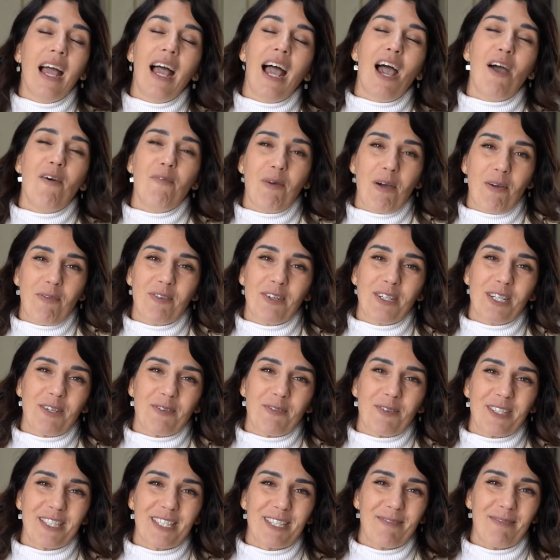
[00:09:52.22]
However, there
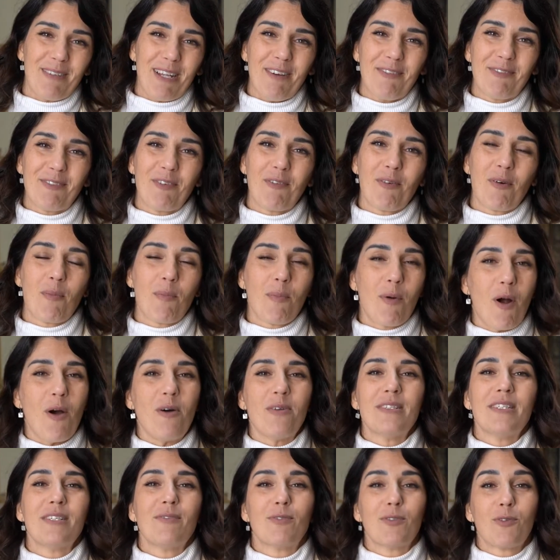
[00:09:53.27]
was some leftover
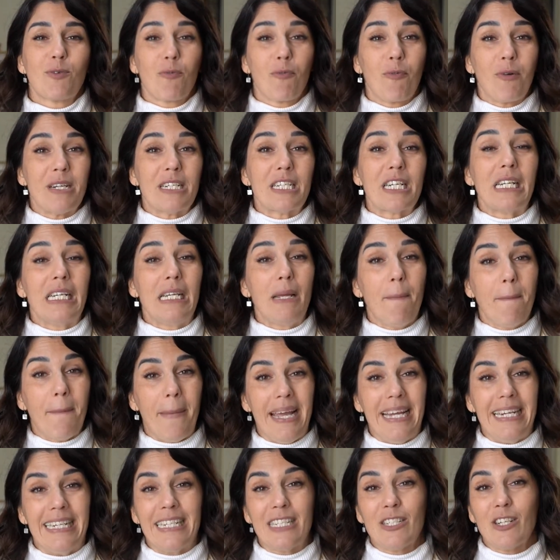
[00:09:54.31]
bronze. It was originally
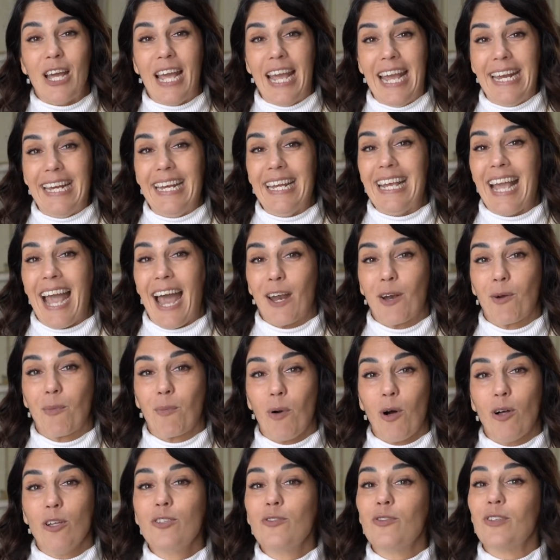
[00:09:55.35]
made into 80
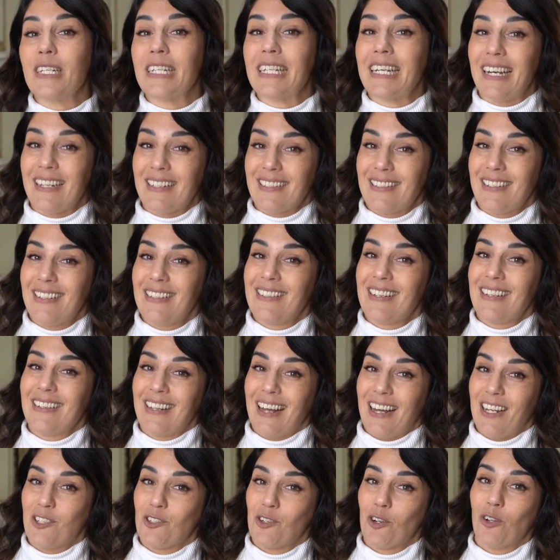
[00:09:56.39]
cannonballs for the Castel
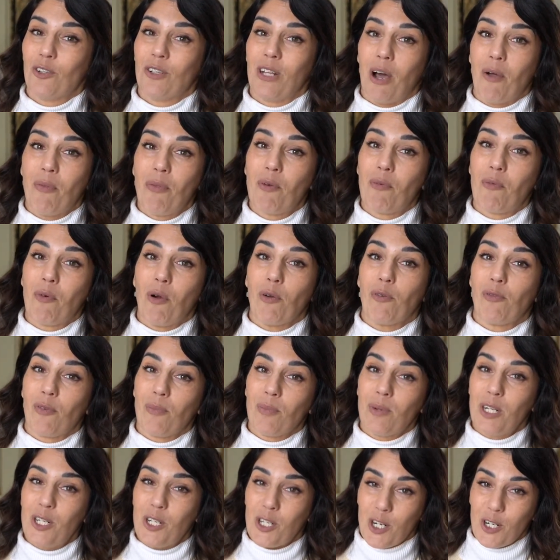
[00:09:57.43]
Sant'Angelo down the road from
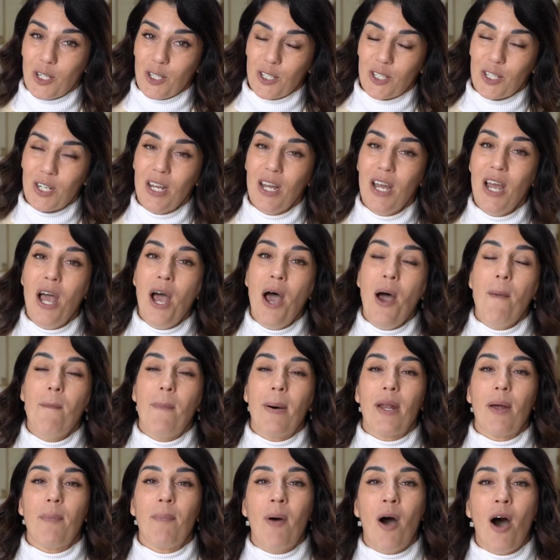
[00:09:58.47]
the church.
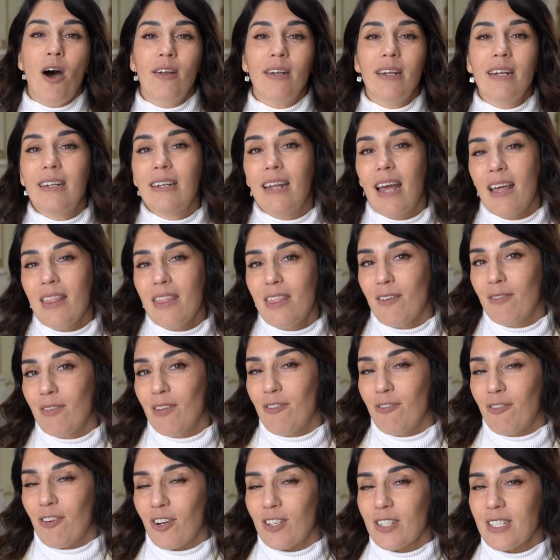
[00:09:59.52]
But upon the death of the
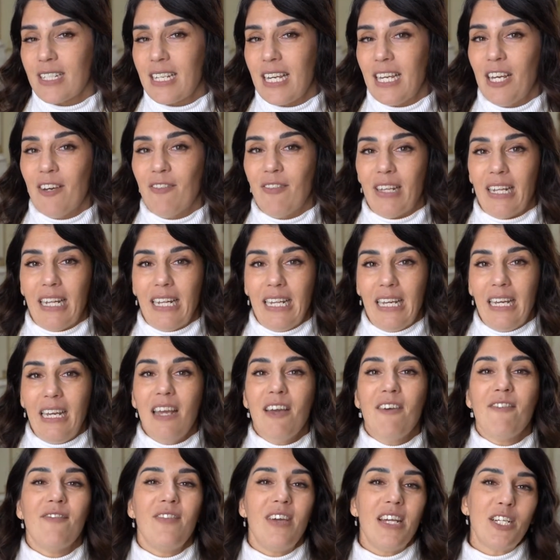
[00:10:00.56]
first king of Italy,
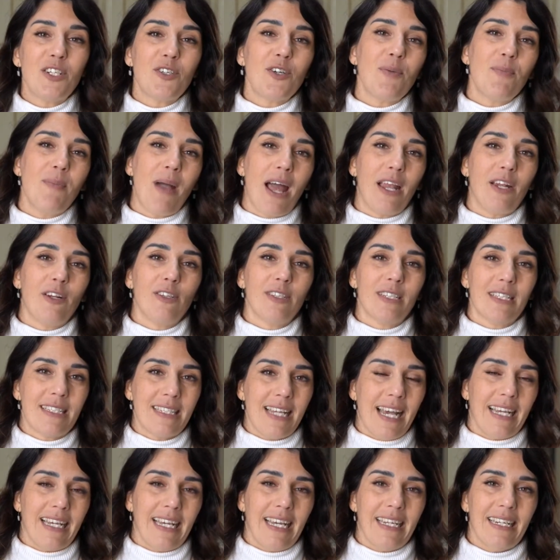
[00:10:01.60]
Victor Emmanuel
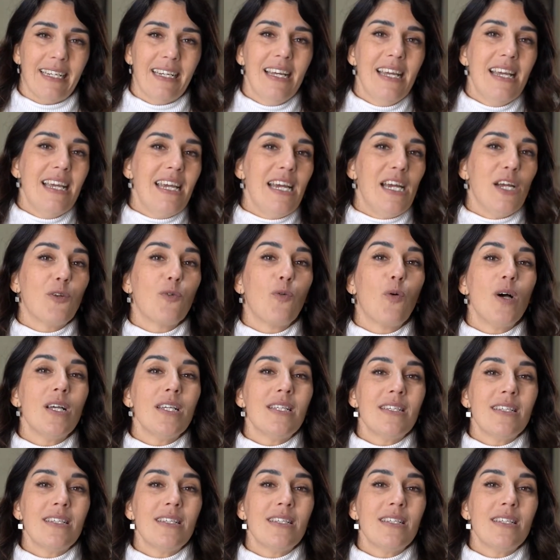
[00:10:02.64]
II, it was